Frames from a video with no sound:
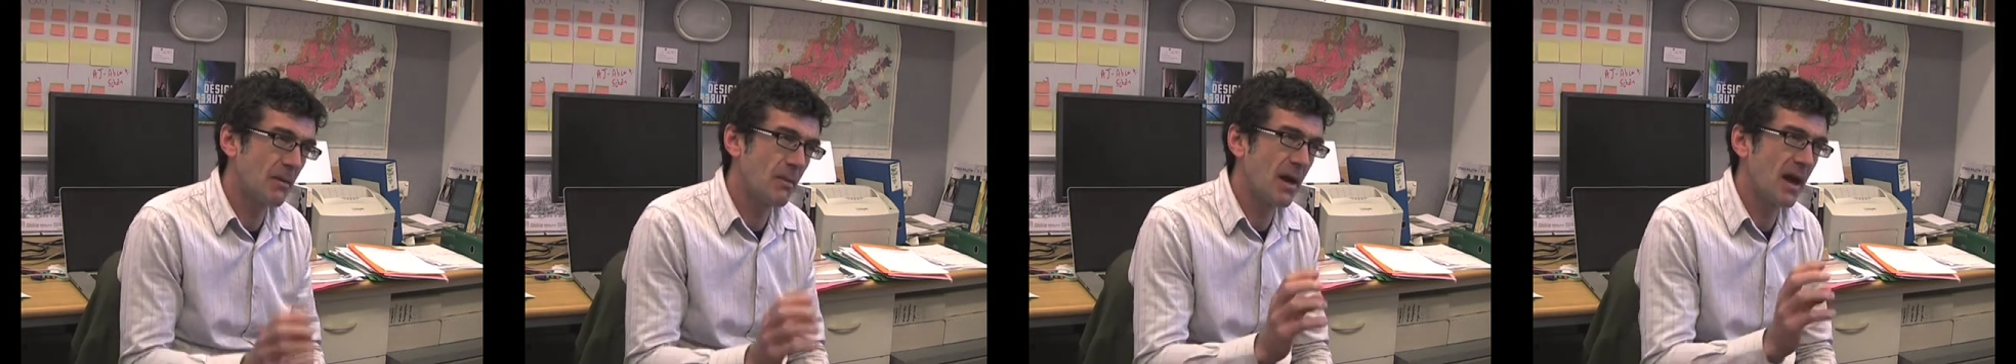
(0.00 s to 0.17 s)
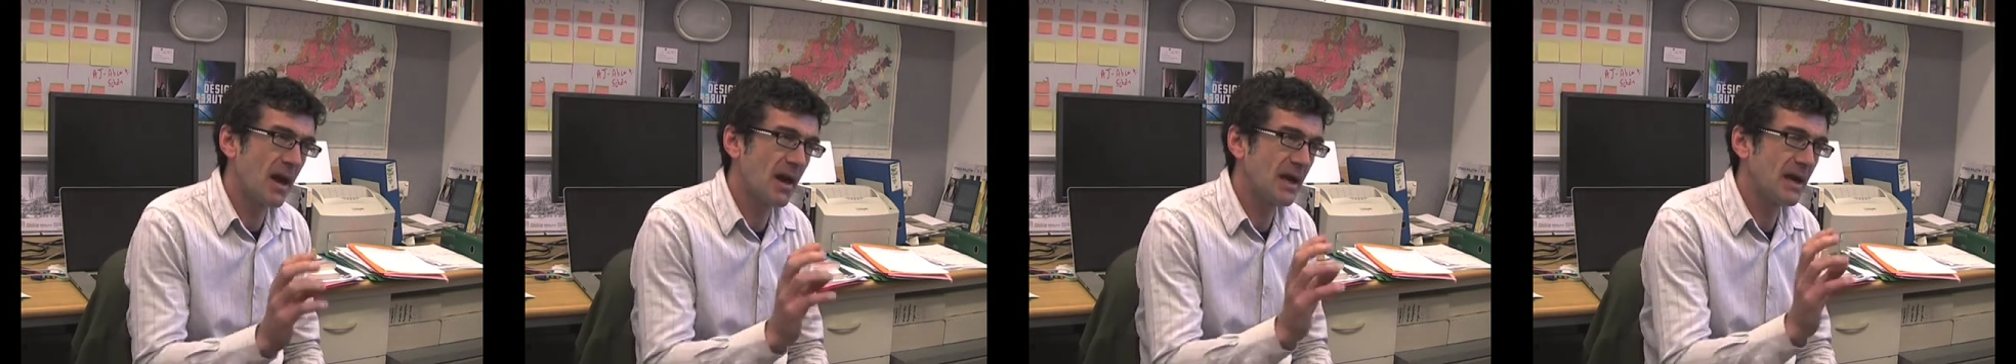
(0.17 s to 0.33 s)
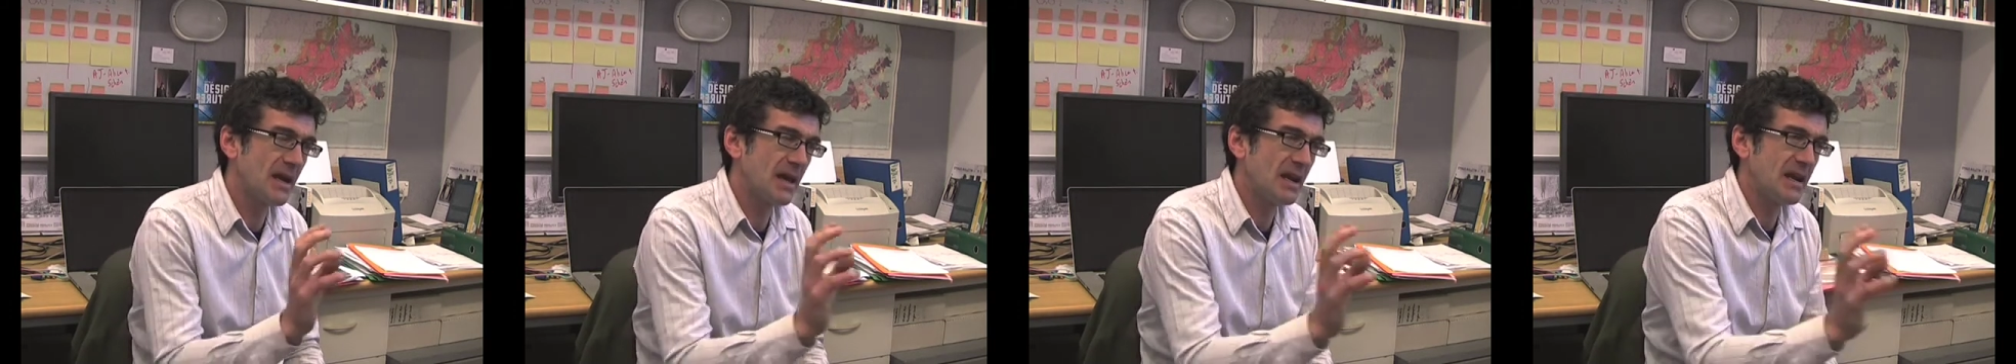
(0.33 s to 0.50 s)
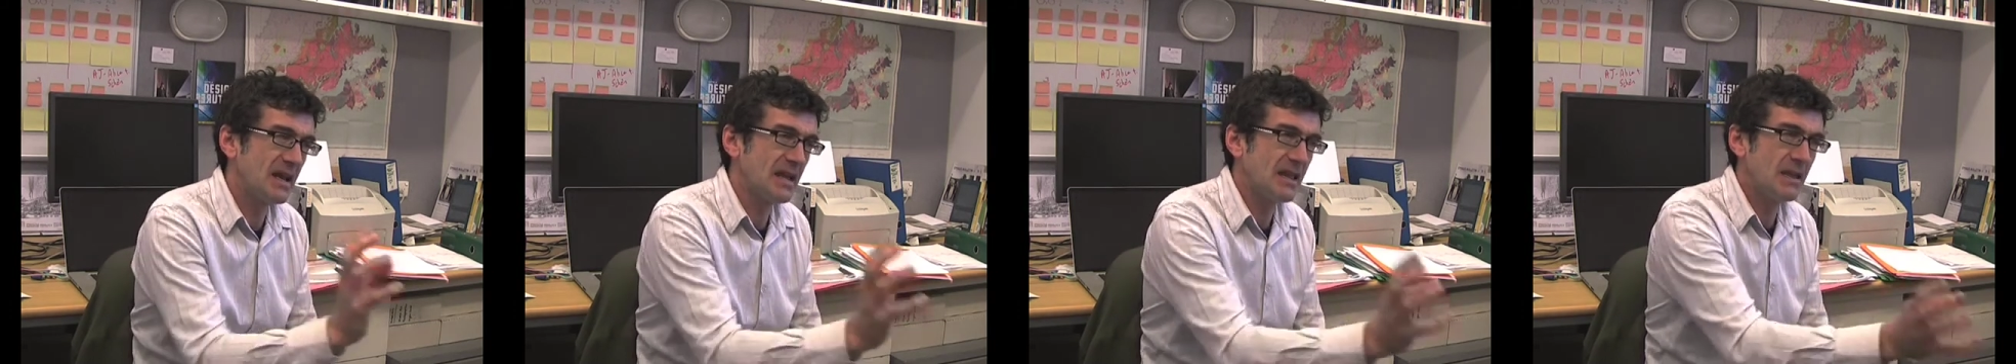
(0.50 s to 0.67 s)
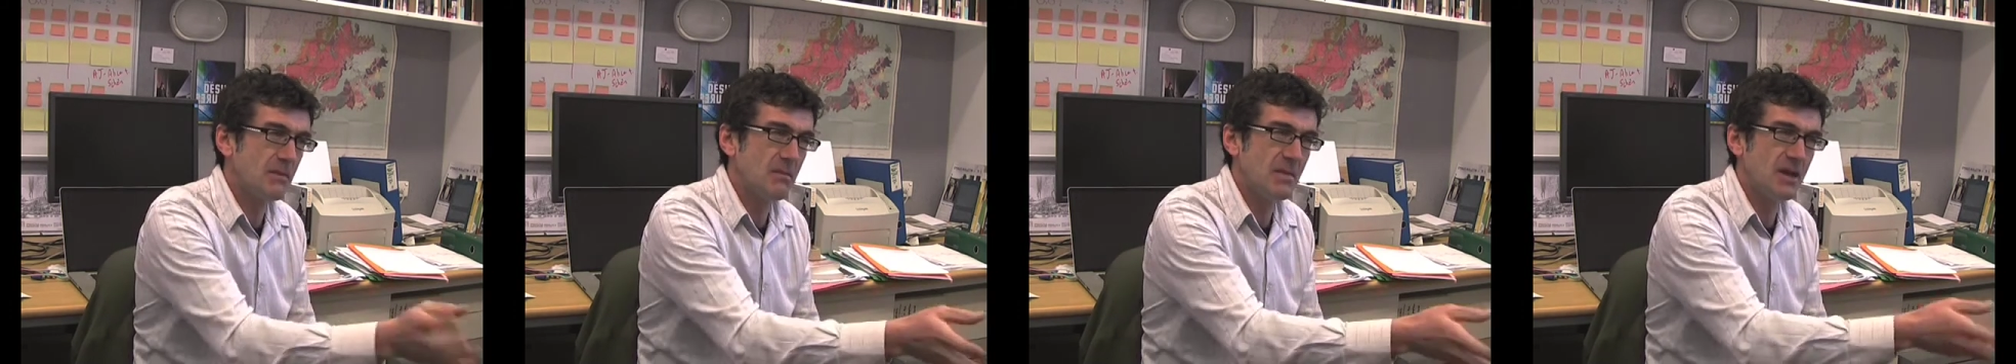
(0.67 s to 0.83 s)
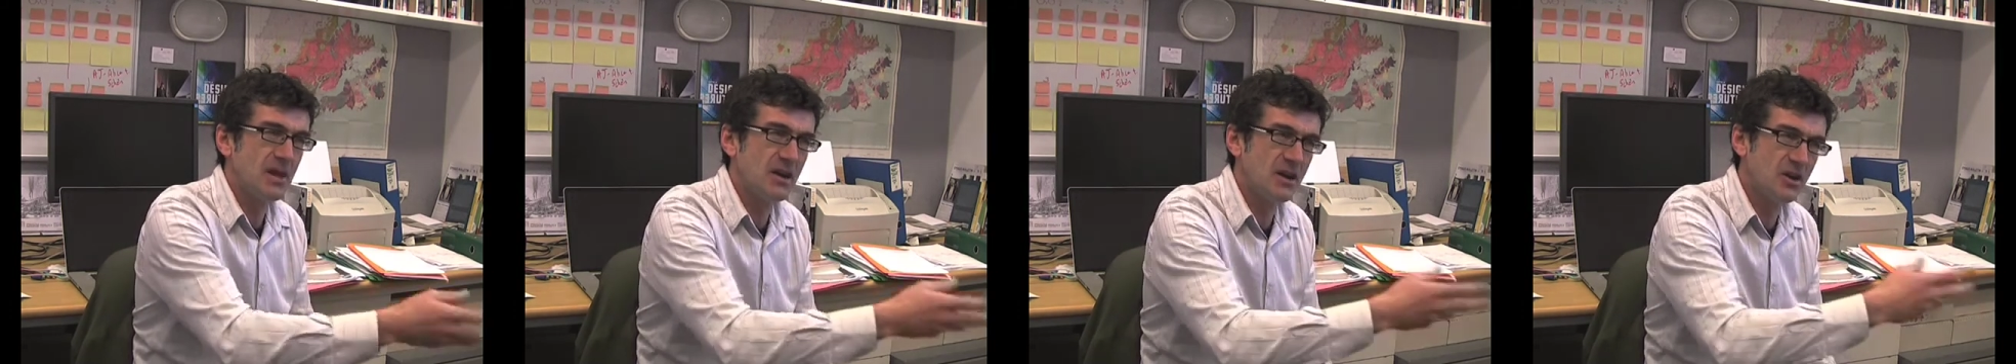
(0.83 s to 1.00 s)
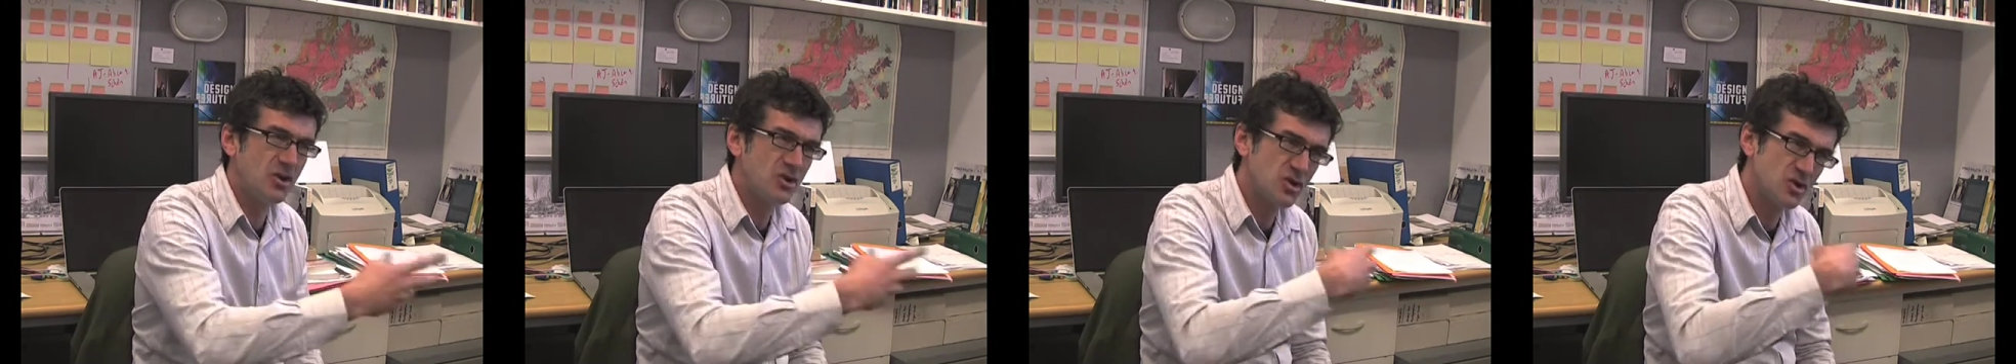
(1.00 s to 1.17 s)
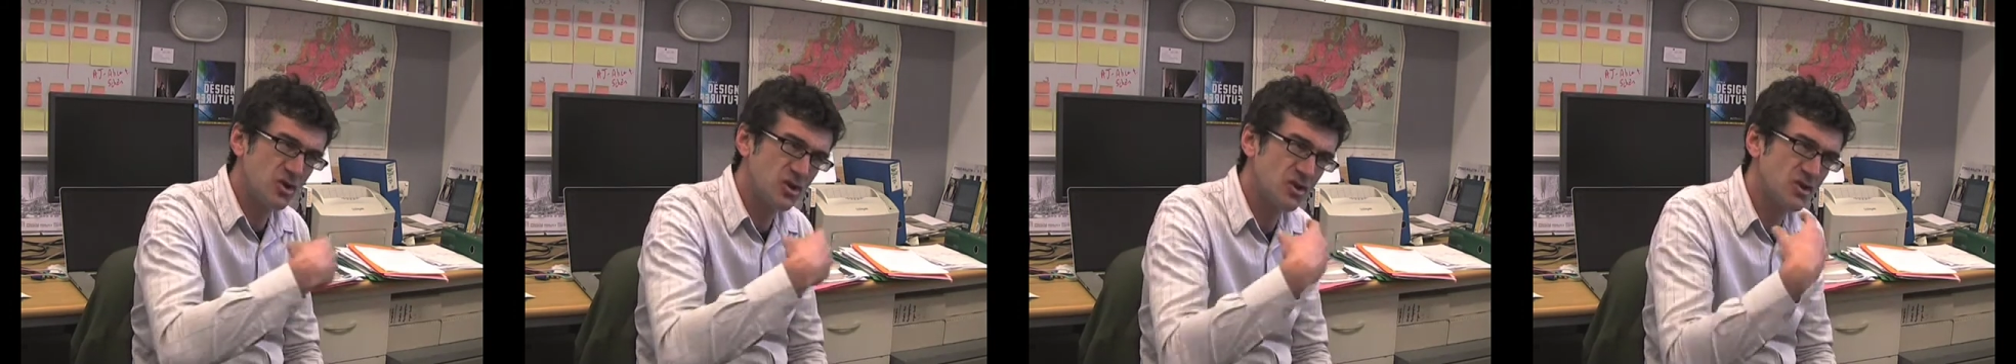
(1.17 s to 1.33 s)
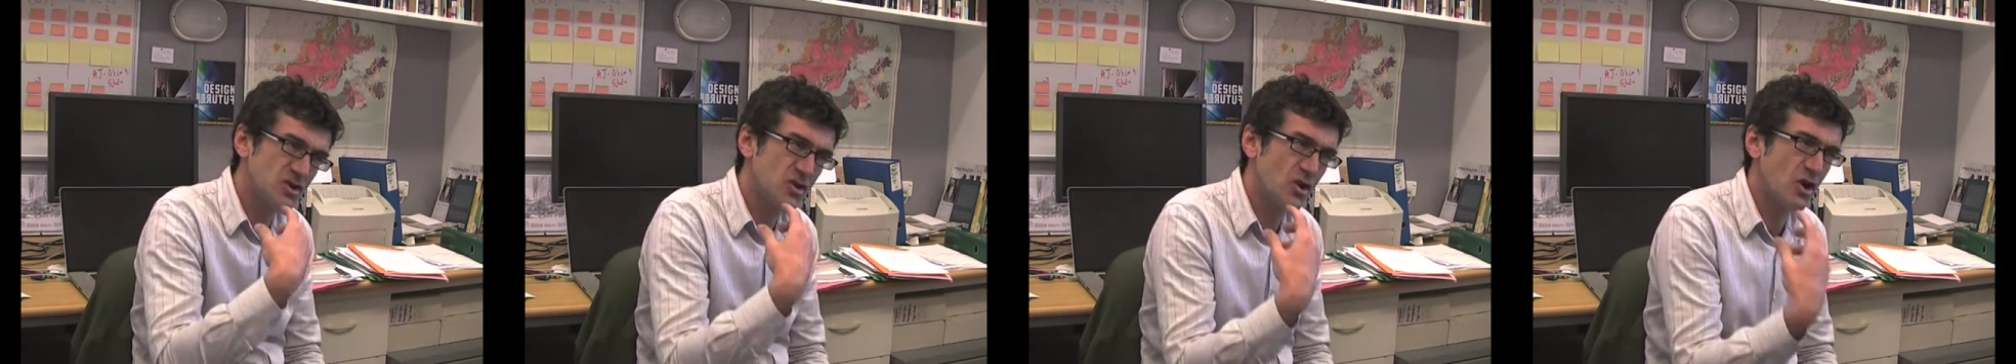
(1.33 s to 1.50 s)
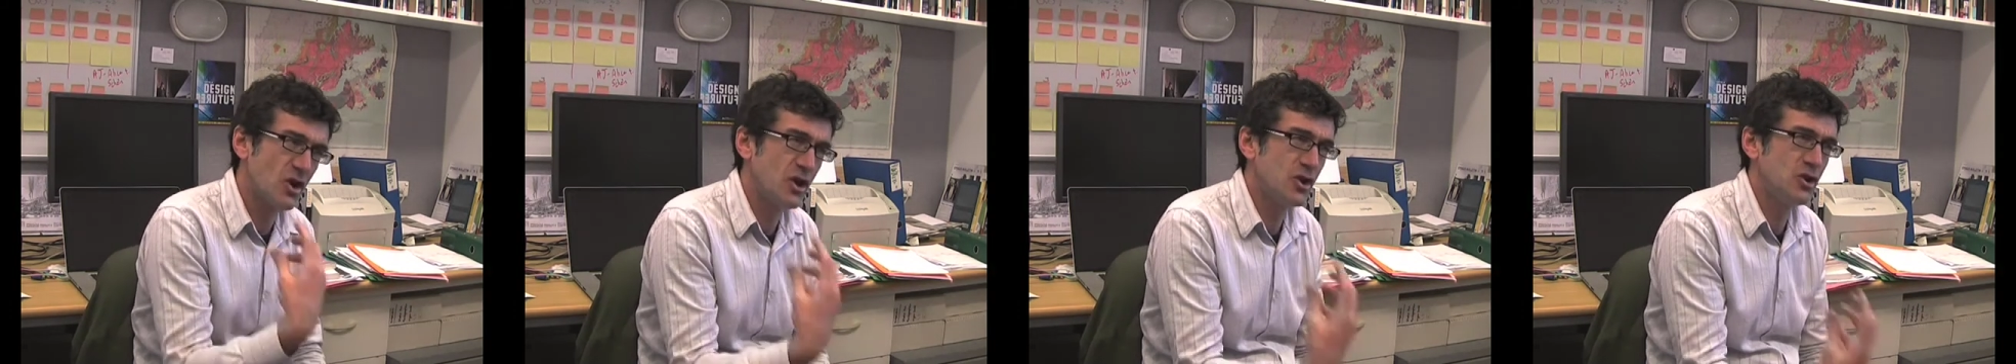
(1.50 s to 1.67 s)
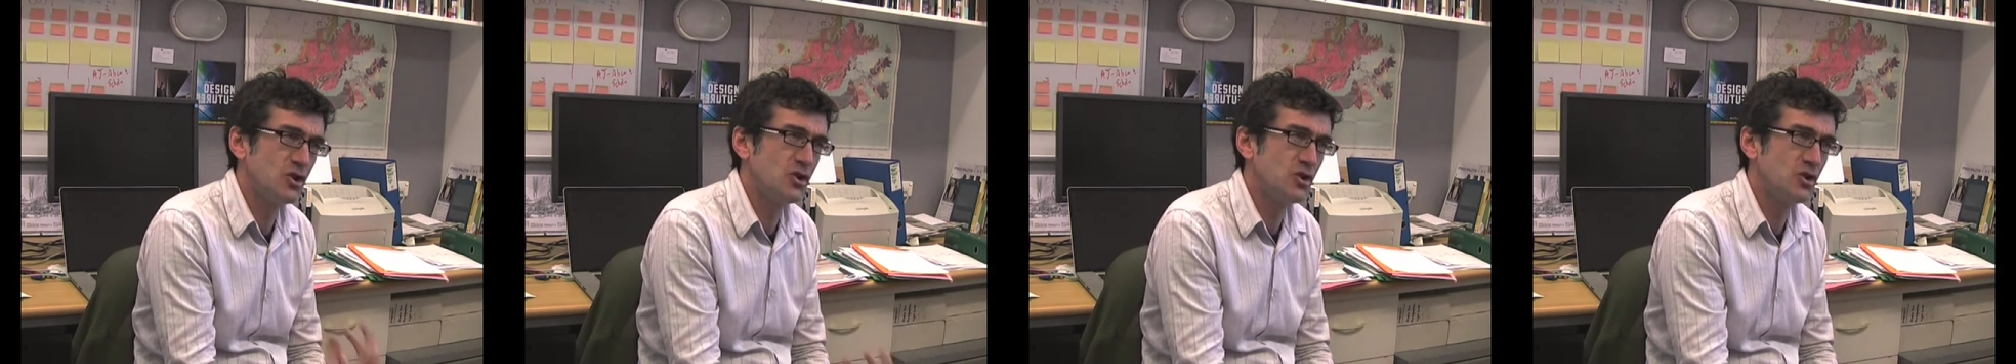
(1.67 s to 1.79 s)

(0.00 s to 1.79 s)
about getting them in to design